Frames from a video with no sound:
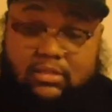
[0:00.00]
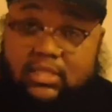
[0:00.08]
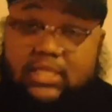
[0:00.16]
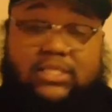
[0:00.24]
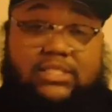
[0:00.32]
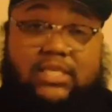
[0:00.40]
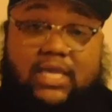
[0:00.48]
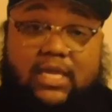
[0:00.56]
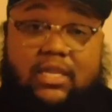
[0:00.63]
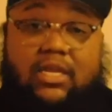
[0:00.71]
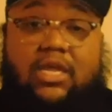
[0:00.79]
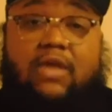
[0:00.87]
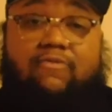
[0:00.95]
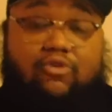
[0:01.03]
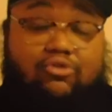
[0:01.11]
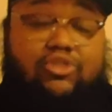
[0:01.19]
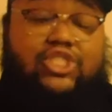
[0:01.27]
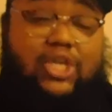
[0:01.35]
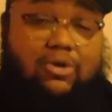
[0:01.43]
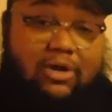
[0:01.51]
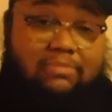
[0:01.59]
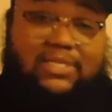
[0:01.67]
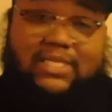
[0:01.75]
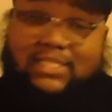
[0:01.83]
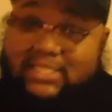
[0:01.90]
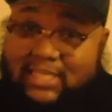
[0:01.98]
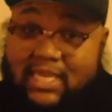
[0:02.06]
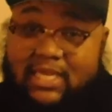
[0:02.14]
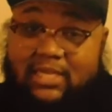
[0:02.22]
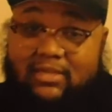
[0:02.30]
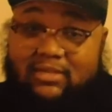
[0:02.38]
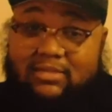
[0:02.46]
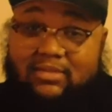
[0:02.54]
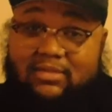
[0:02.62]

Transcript: this is it. If you show up to the scene